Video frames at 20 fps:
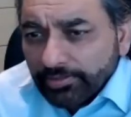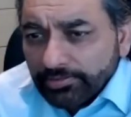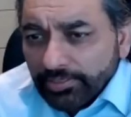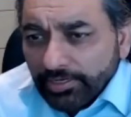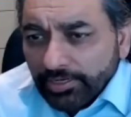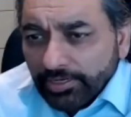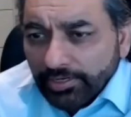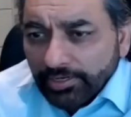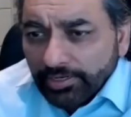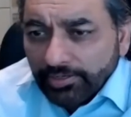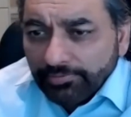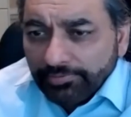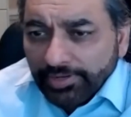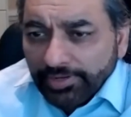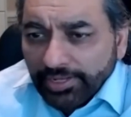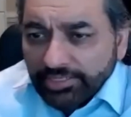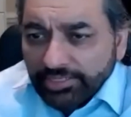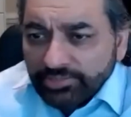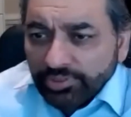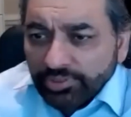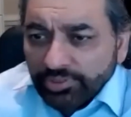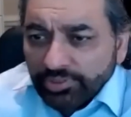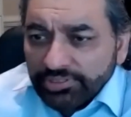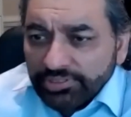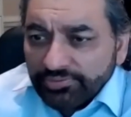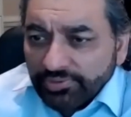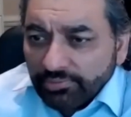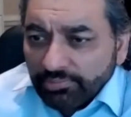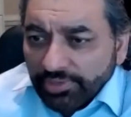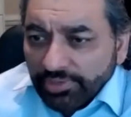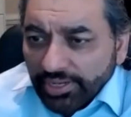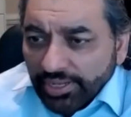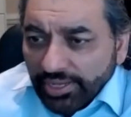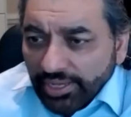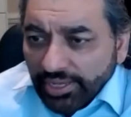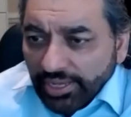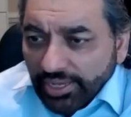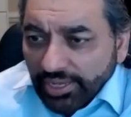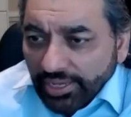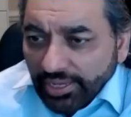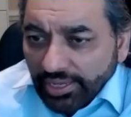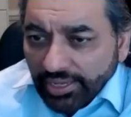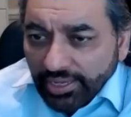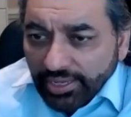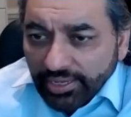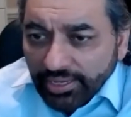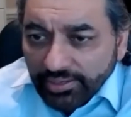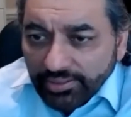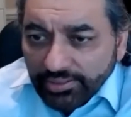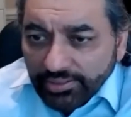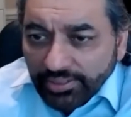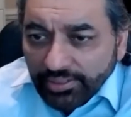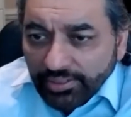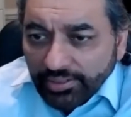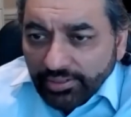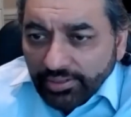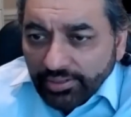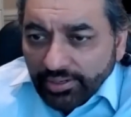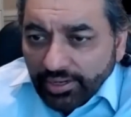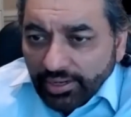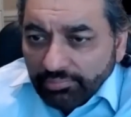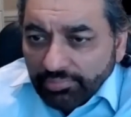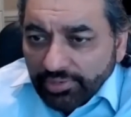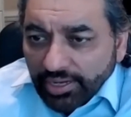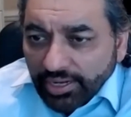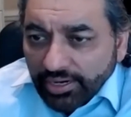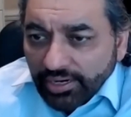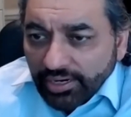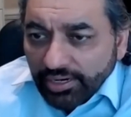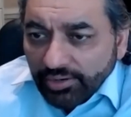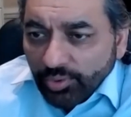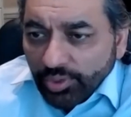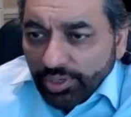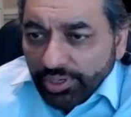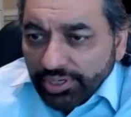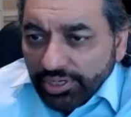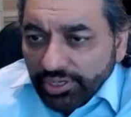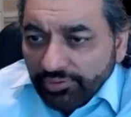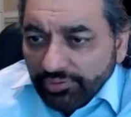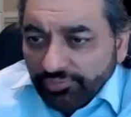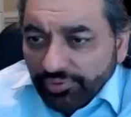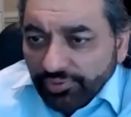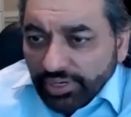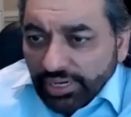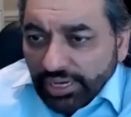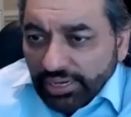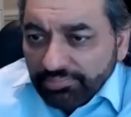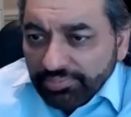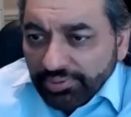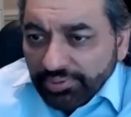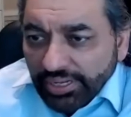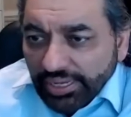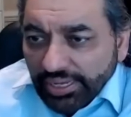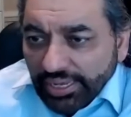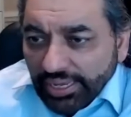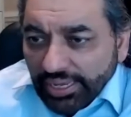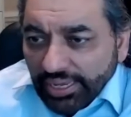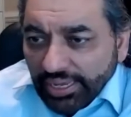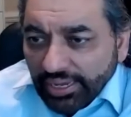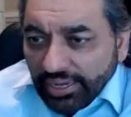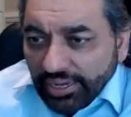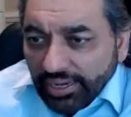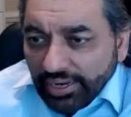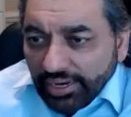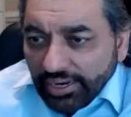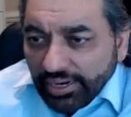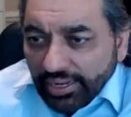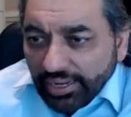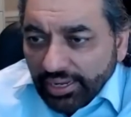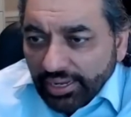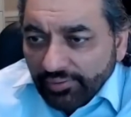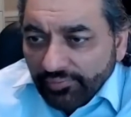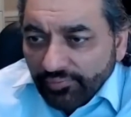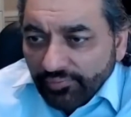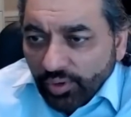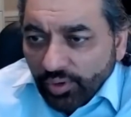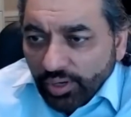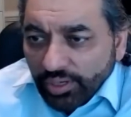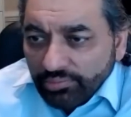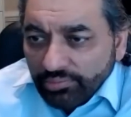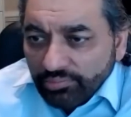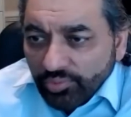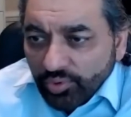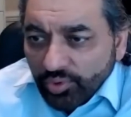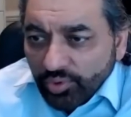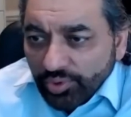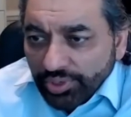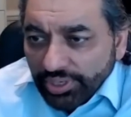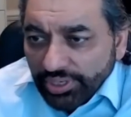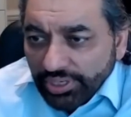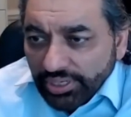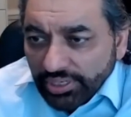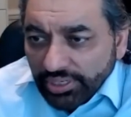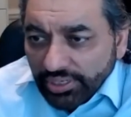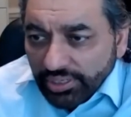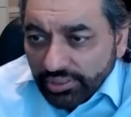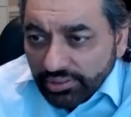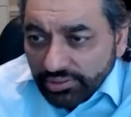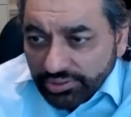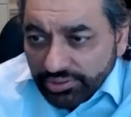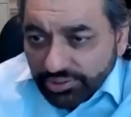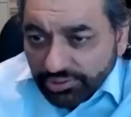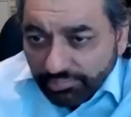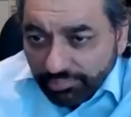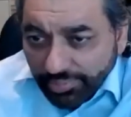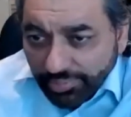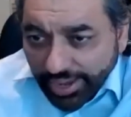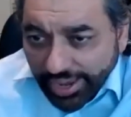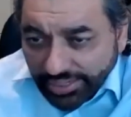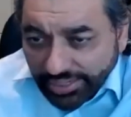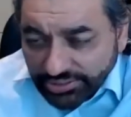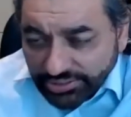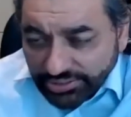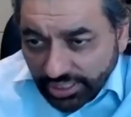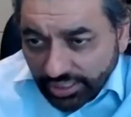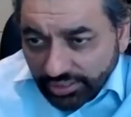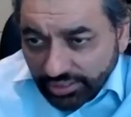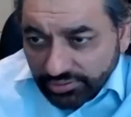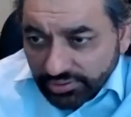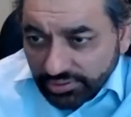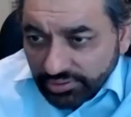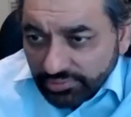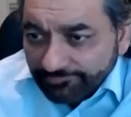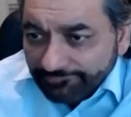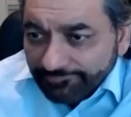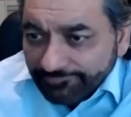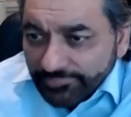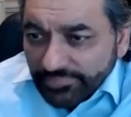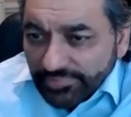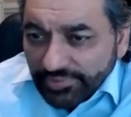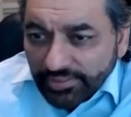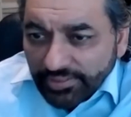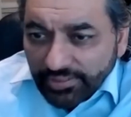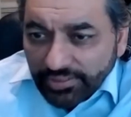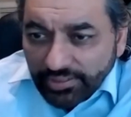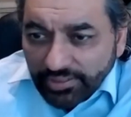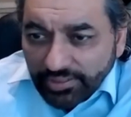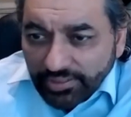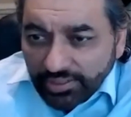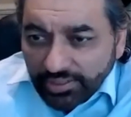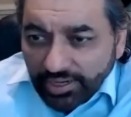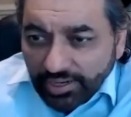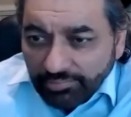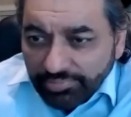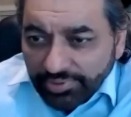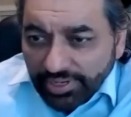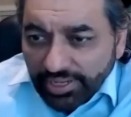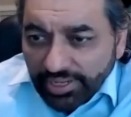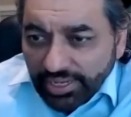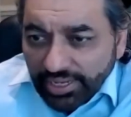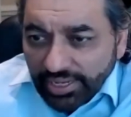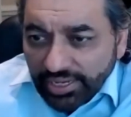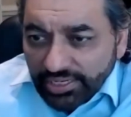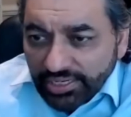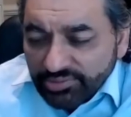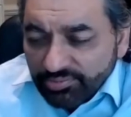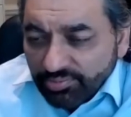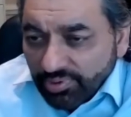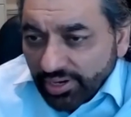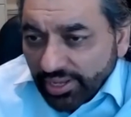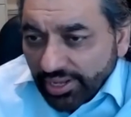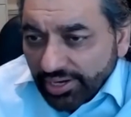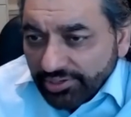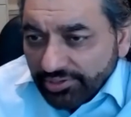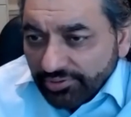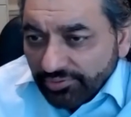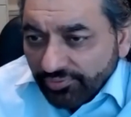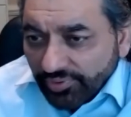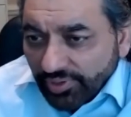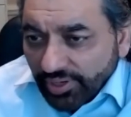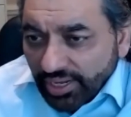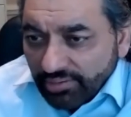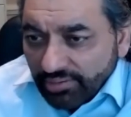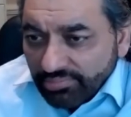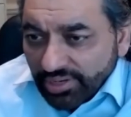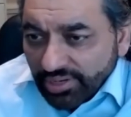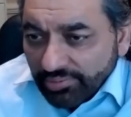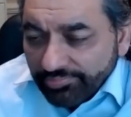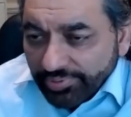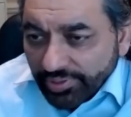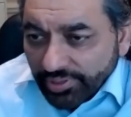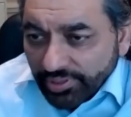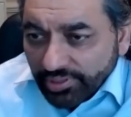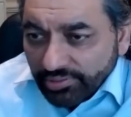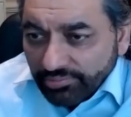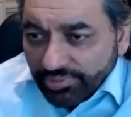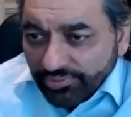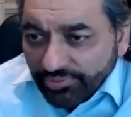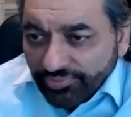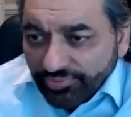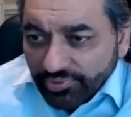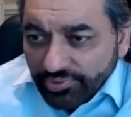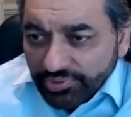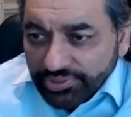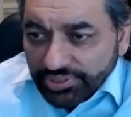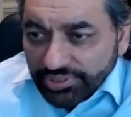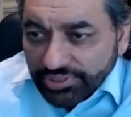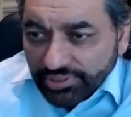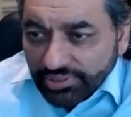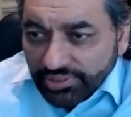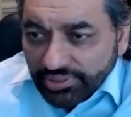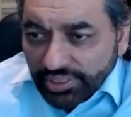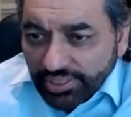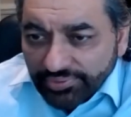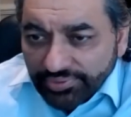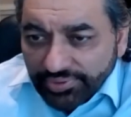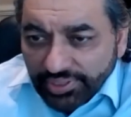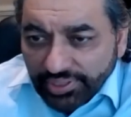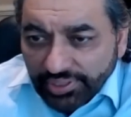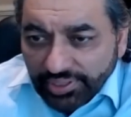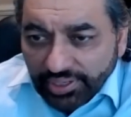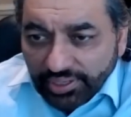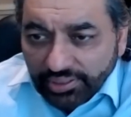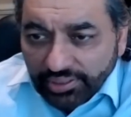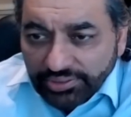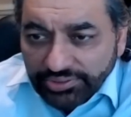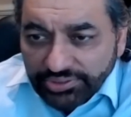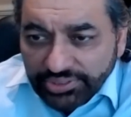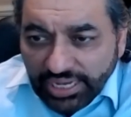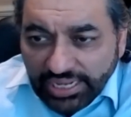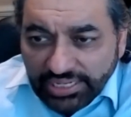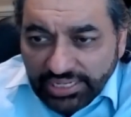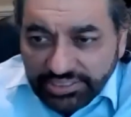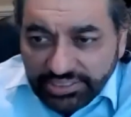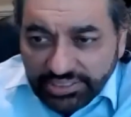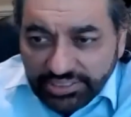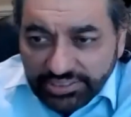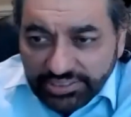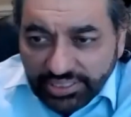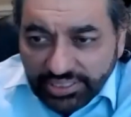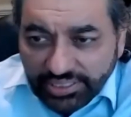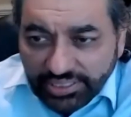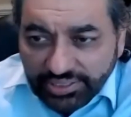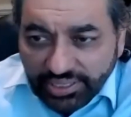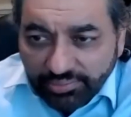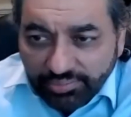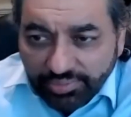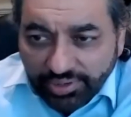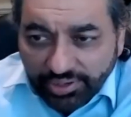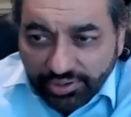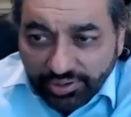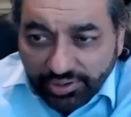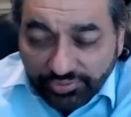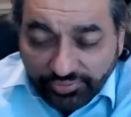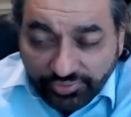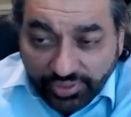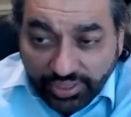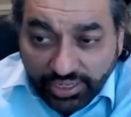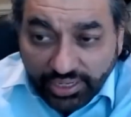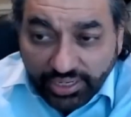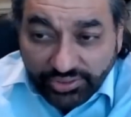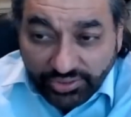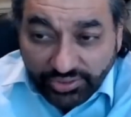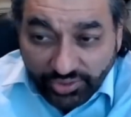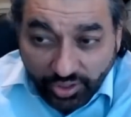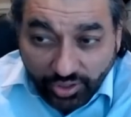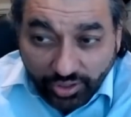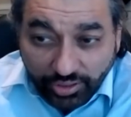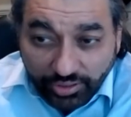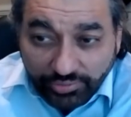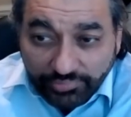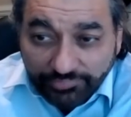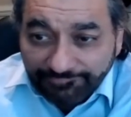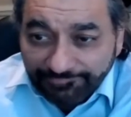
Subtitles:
Next one is from an AA. I'm currently working for company A and have one more year to max out. Company A is planning to file my perm in future, and there are chances that they may not file at all.